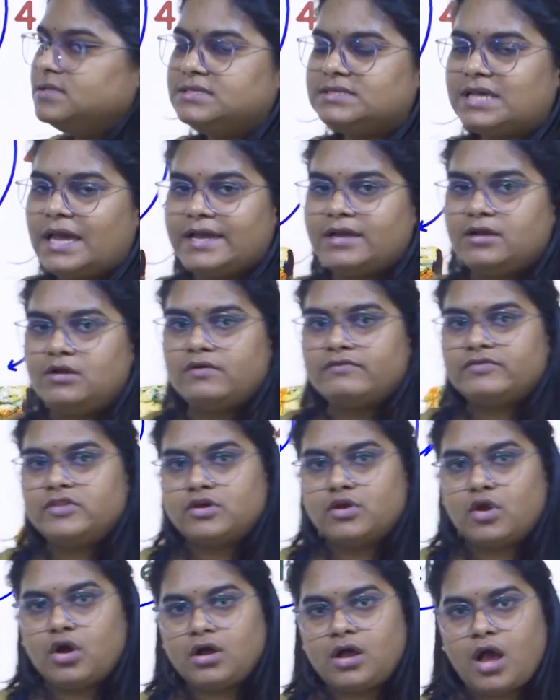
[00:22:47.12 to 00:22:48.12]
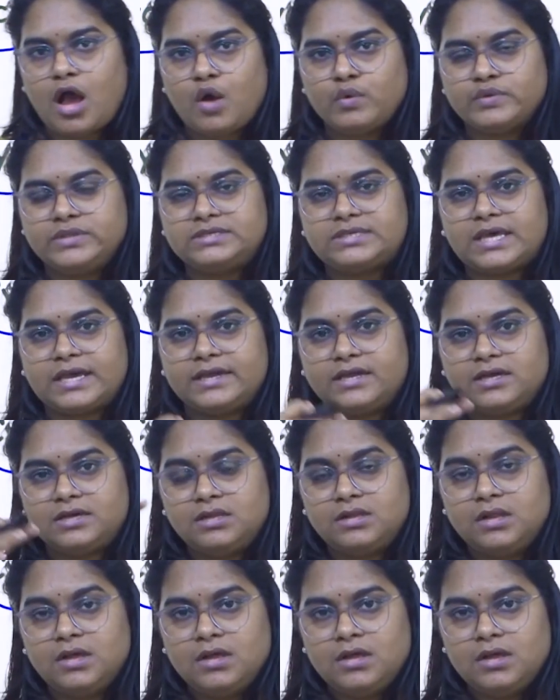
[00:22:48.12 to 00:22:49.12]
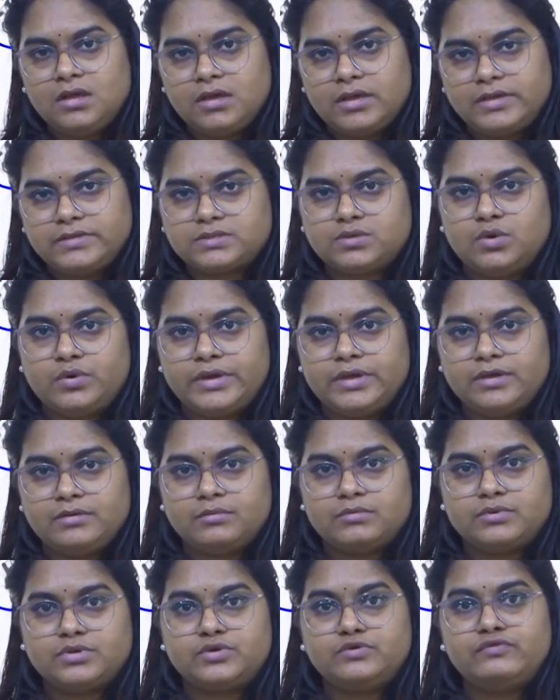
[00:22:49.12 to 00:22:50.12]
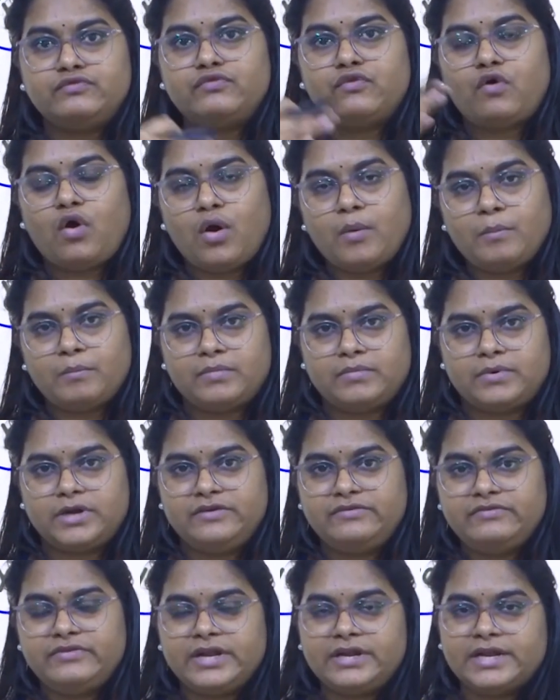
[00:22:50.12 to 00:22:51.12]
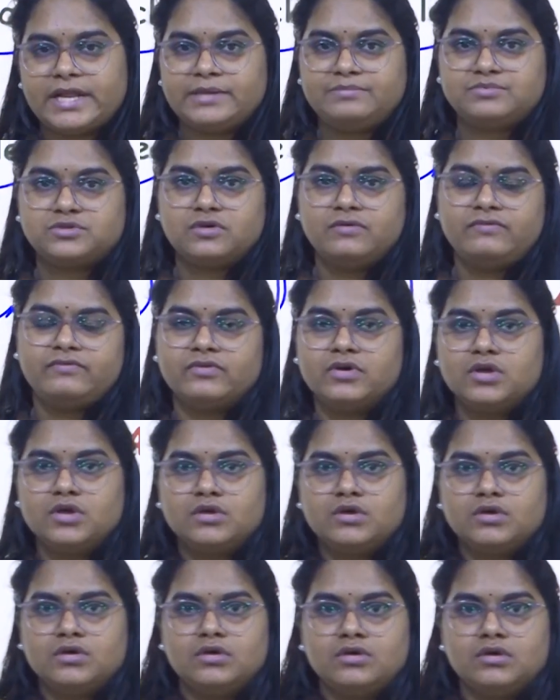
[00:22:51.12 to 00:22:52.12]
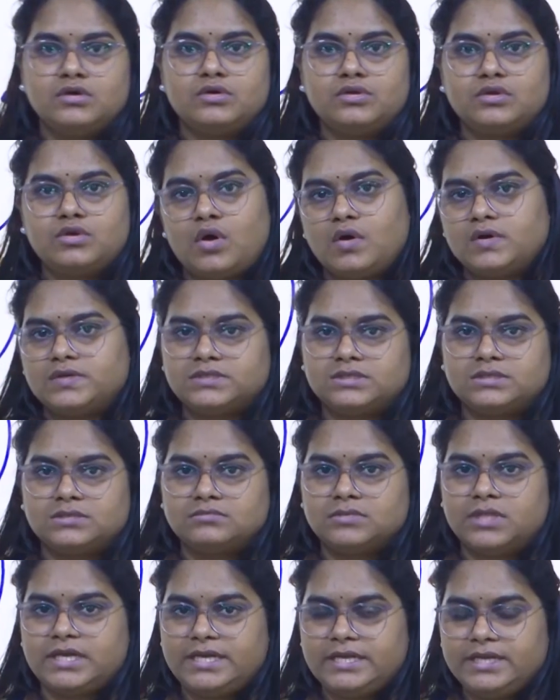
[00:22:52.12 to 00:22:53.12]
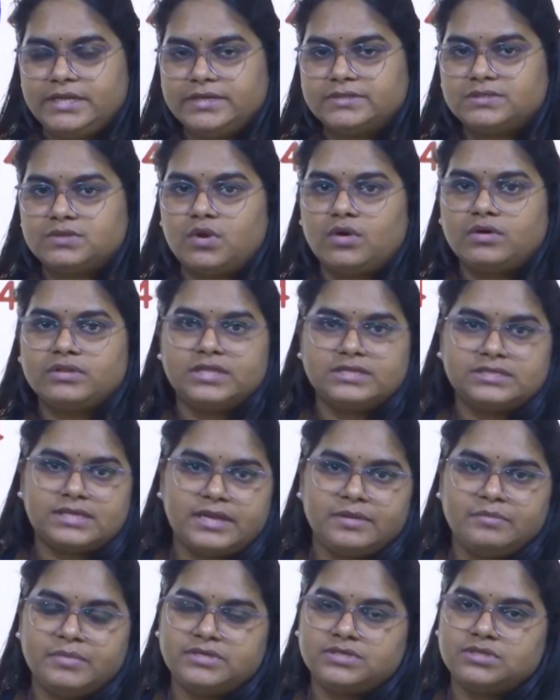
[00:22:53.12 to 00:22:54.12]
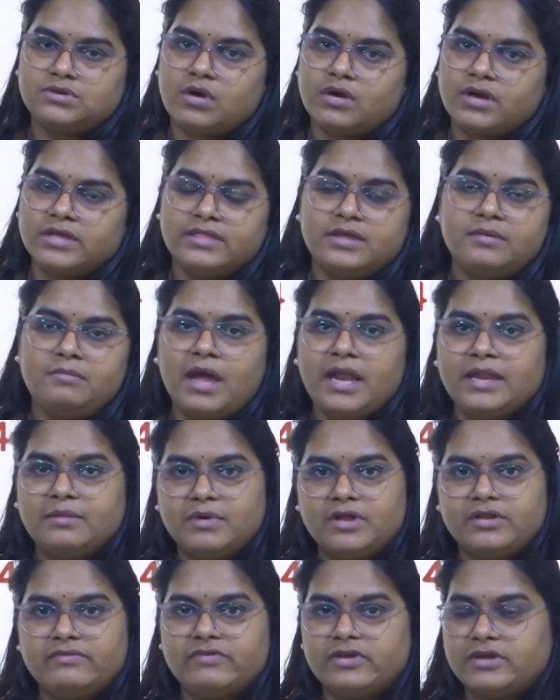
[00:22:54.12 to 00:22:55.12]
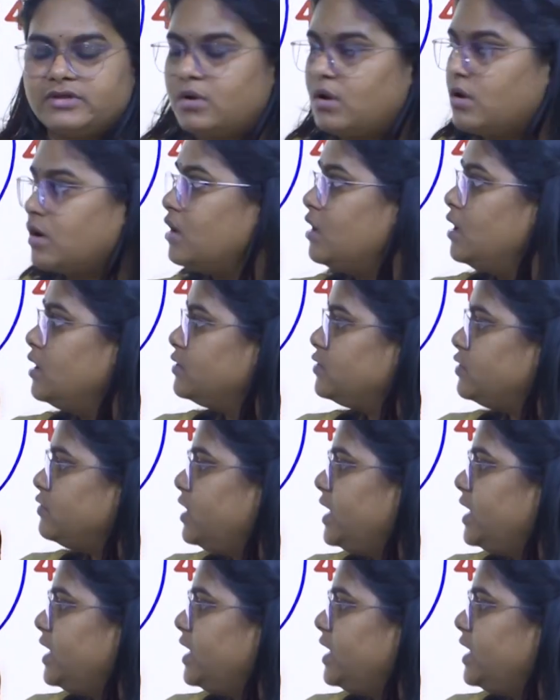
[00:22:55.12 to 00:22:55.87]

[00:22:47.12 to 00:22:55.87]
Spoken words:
the cycle of the rock, how the cycle is going to form different types of rocks, the igneous rock, the sedimentary rock and the metamorphic rock. So